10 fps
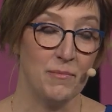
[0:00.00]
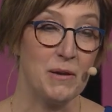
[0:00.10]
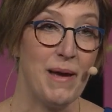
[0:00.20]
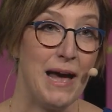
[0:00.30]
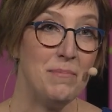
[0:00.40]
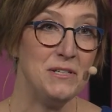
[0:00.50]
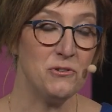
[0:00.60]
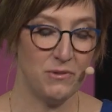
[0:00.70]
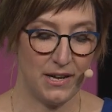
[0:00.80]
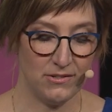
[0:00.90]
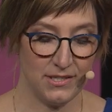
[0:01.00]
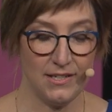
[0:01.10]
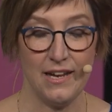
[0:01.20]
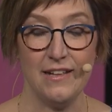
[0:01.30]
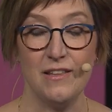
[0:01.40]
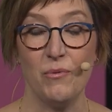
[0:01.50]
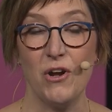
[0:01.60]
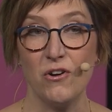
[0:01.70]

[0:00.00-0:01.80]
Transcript: But I'm happy to announce today that we